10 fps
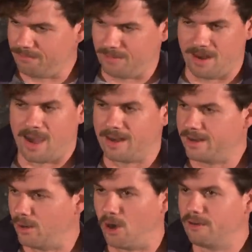
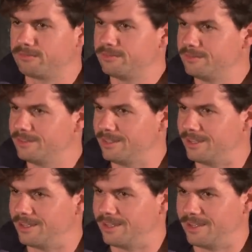nodding off
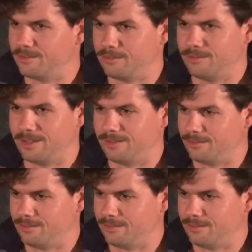as